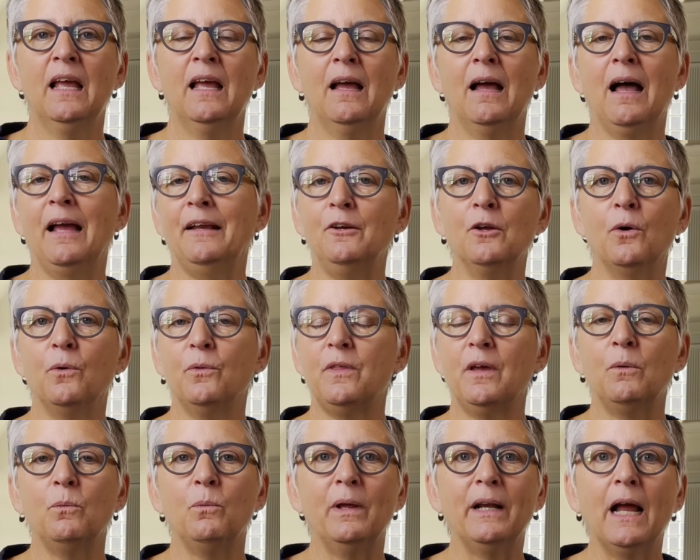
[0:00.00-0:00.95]
I know
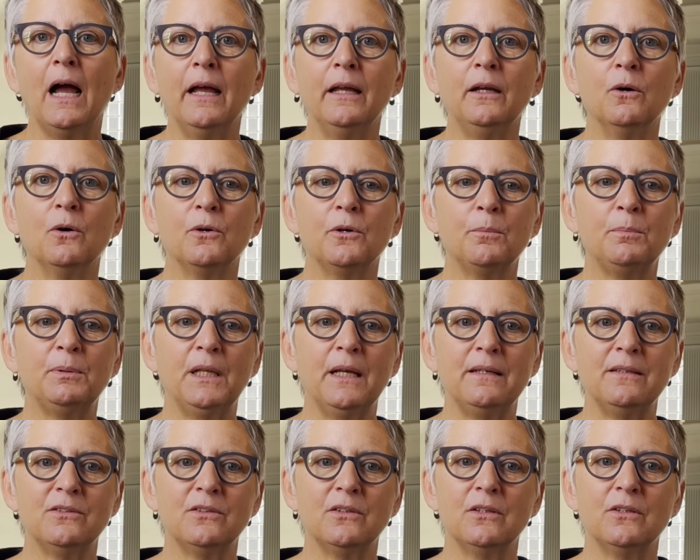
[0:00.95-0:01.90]
that when I go to
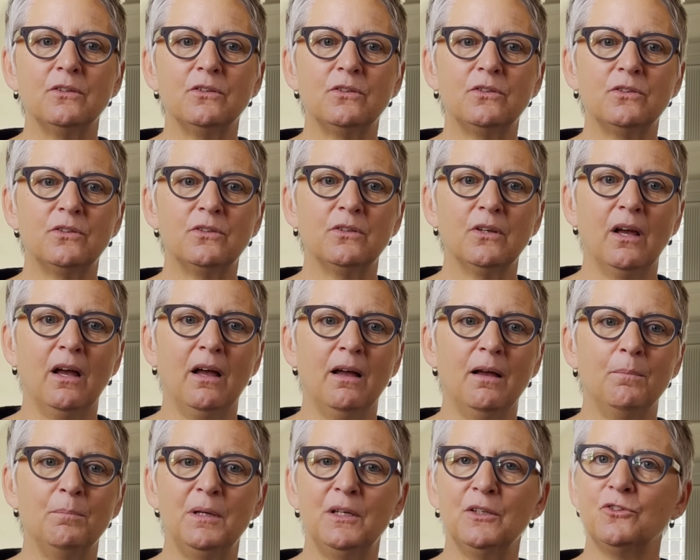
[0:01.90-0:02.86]
places,
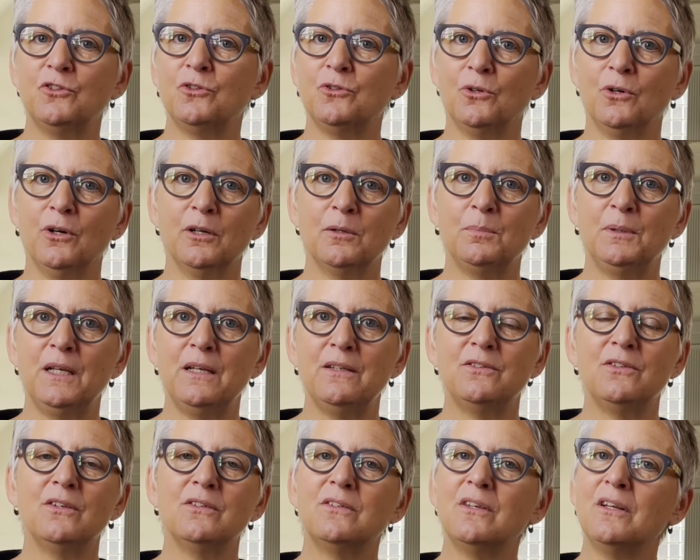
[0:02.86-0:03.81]
historic
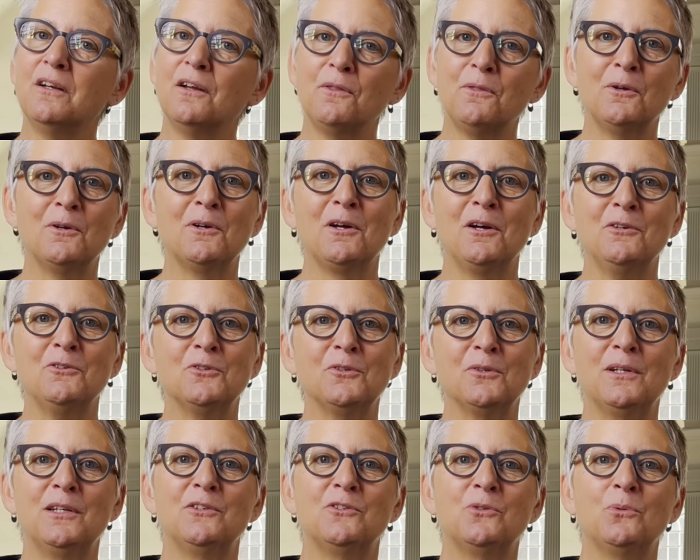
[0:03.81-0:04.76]
places in other
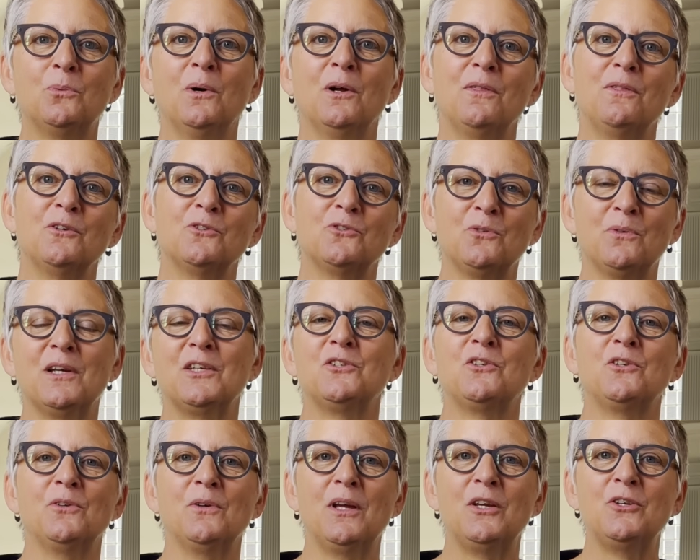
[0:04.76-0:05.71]
countries where there's
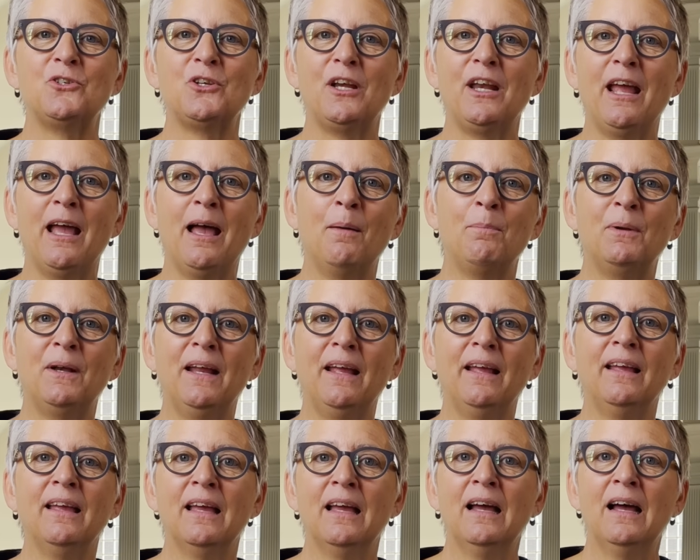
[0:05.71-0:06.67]
restoration
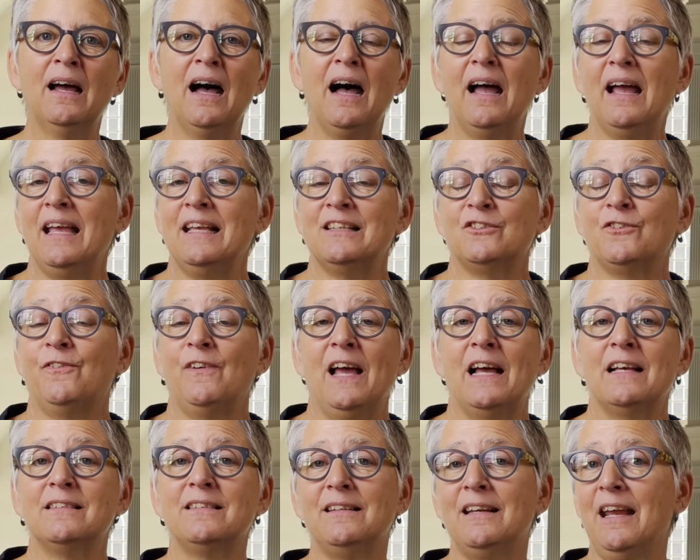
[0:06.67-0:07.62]
happening, it's
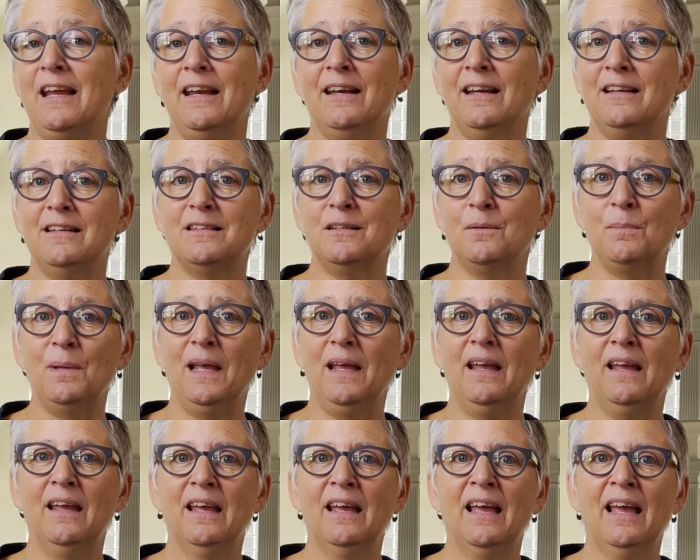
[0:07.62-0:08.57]
fascinating to me.
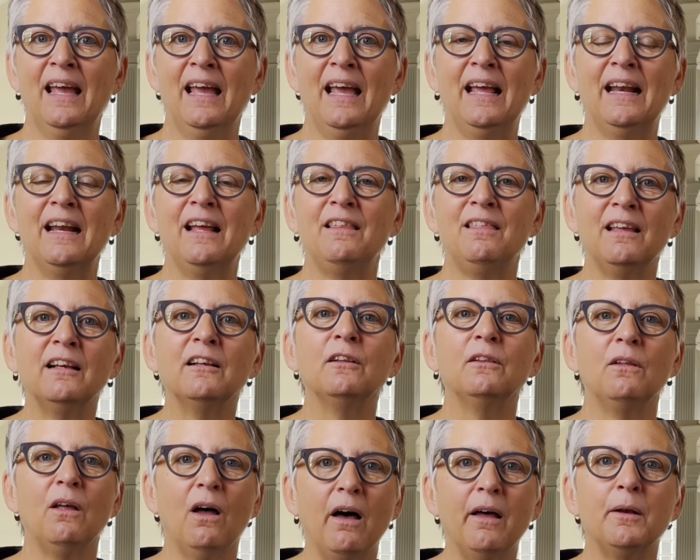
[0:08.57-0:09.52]
And I think a
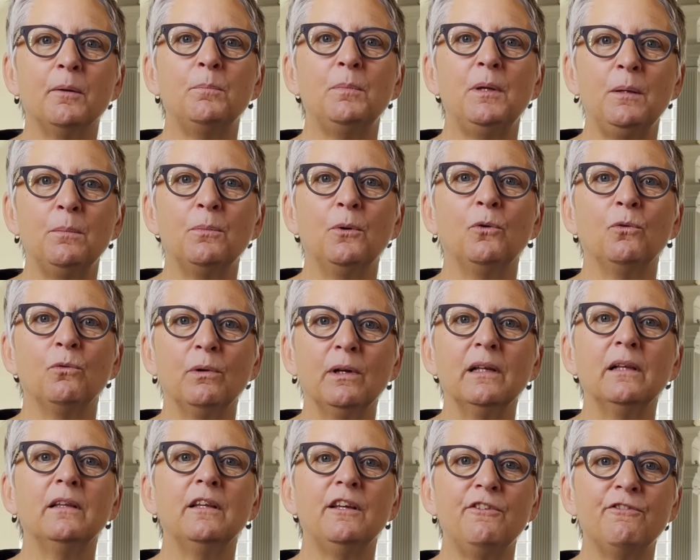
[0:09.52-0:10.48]
lot of people
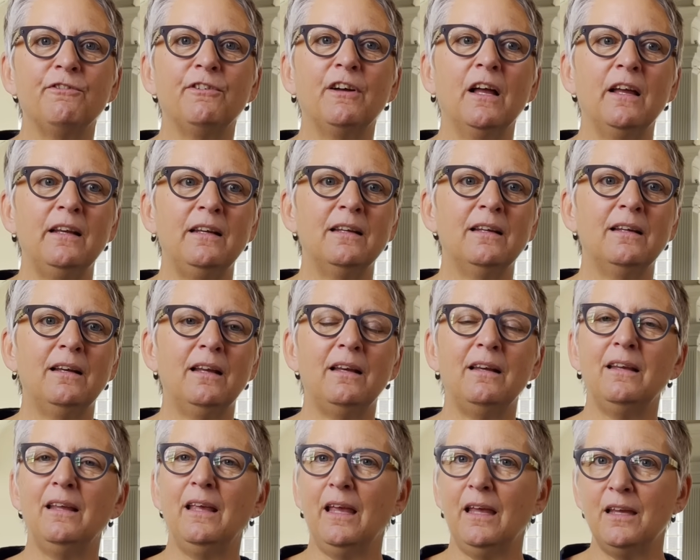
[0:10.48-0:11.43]
really find it
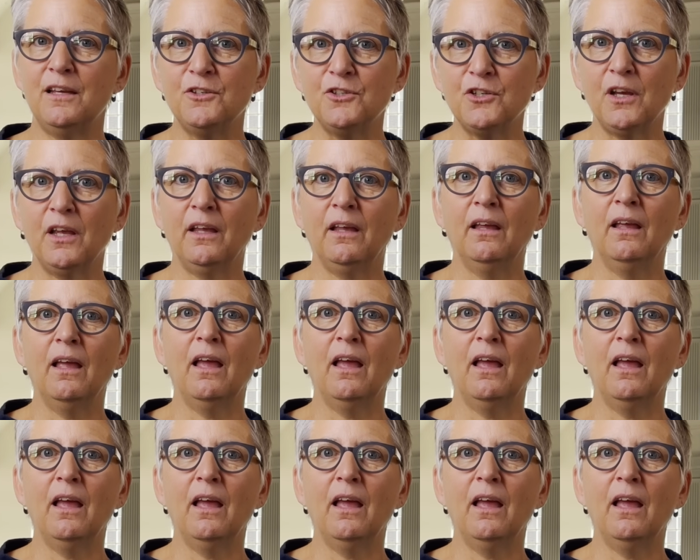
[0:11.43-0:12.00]
engaging